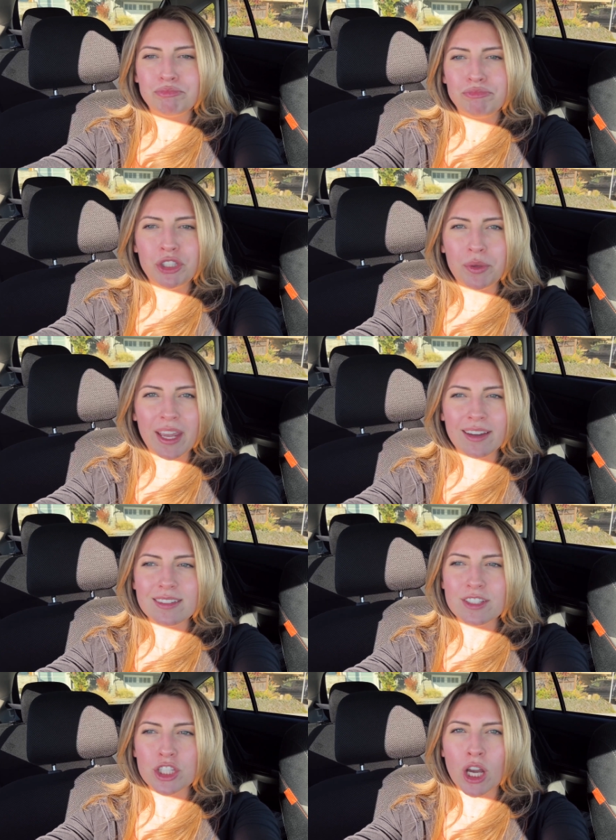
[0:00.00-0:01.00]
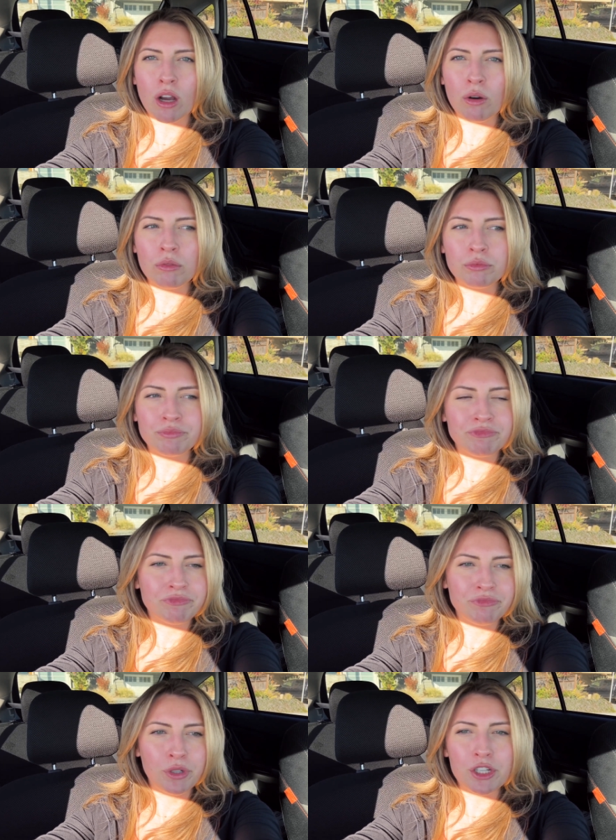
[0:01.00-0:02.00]
you can't. So
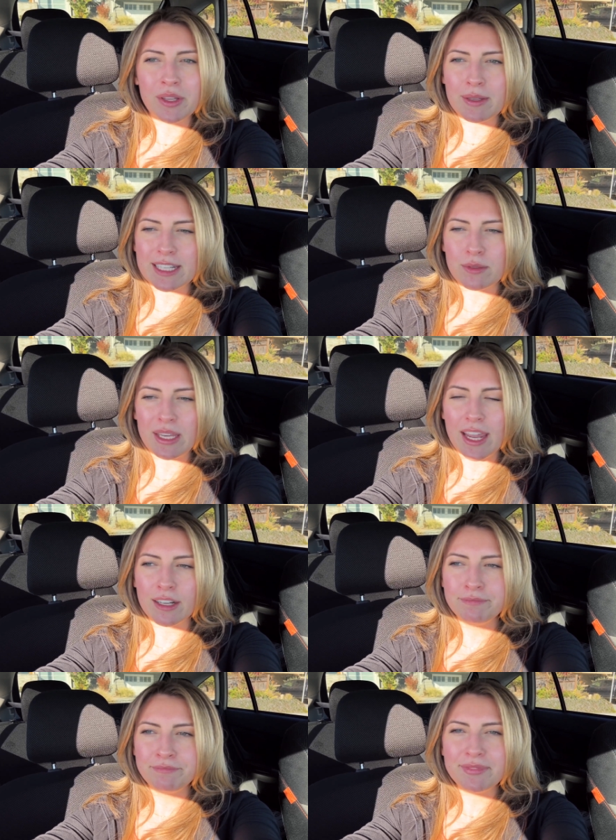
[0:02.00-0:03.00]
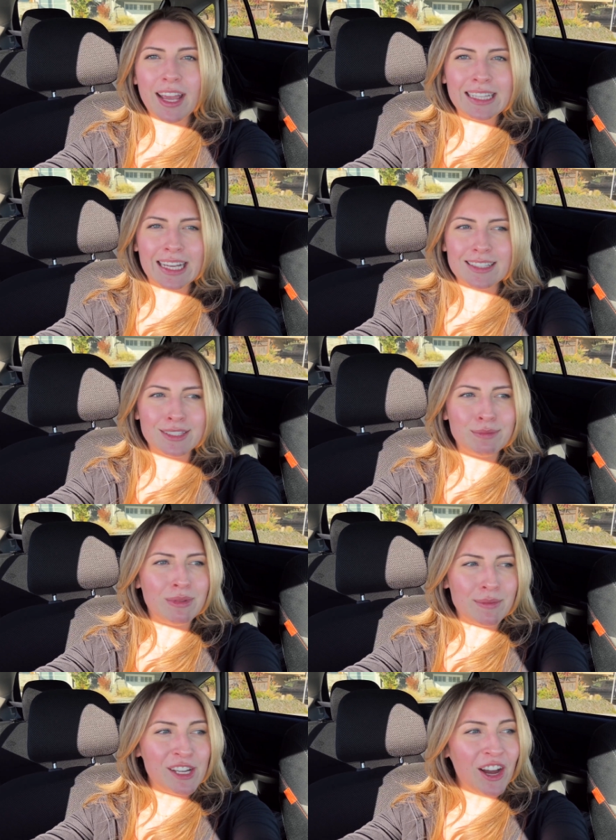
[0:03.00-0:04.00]
we're doing the best that we can. And that's
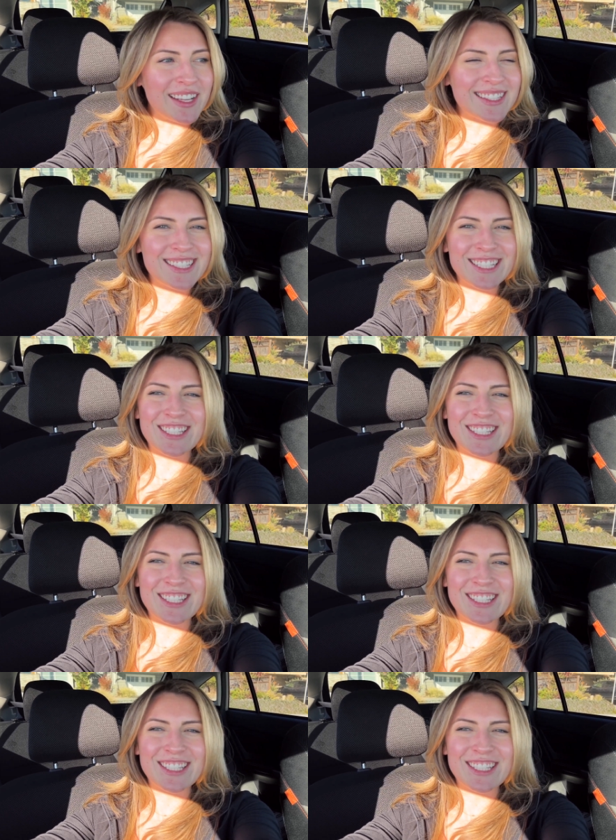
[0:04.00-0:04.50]
me being honest.